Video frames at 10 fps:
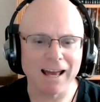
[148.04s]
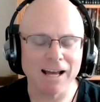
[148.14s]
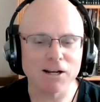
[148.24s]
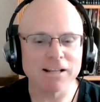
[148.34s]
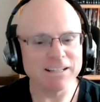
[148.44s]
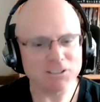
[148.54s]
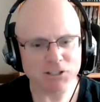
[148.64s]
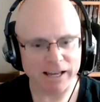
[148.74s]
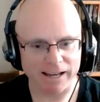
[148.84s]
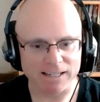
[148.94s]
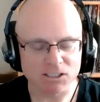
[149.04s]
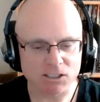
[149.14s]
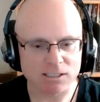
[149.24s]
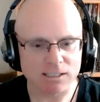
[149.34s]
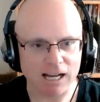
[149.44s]
And in this
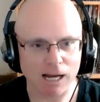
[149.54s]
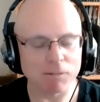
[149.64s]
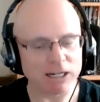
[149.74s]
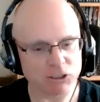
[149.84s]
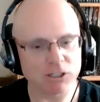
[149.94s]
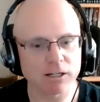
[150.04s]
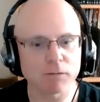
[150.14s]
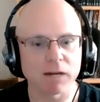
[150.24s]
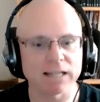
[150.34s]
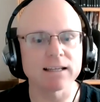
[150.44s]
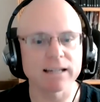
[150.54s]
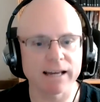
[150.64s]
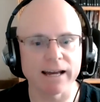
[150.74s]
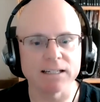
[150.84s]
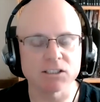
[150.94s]
case, I'm actually going to make the
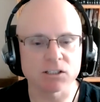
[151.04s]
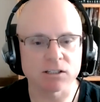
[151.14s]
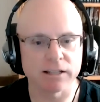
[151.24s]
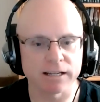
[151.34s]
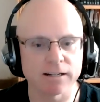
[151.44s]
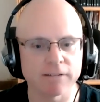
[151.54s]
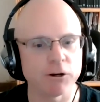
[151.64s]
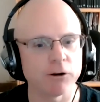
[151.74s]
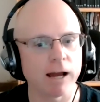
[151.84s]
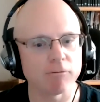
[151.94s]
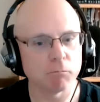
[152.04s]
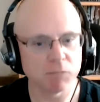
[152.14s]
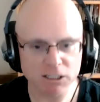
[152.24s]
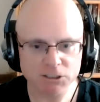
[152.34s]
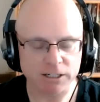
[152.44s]
case that if you have a
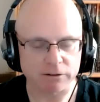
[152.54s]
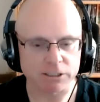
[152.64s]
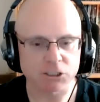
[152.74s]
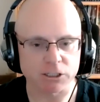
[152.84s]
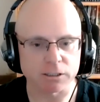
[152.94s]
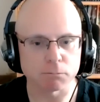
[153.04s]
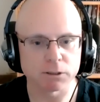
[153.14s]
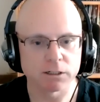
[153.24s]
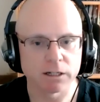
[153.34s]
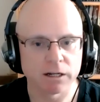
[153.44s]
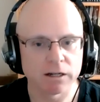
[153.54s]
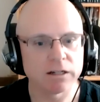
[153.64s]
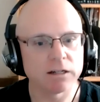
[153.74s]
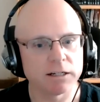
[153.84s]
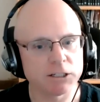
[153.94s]
military ship,
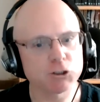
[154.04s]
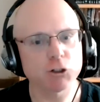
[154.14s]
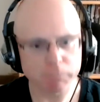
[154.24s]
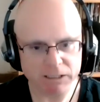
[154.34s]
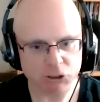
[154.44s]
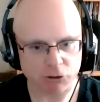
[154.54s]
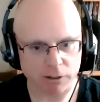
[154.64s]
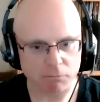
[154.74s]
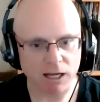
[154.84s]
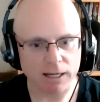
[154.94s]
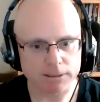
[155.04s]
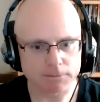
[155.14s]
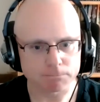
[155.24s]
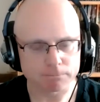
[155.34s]
it should be streamlined.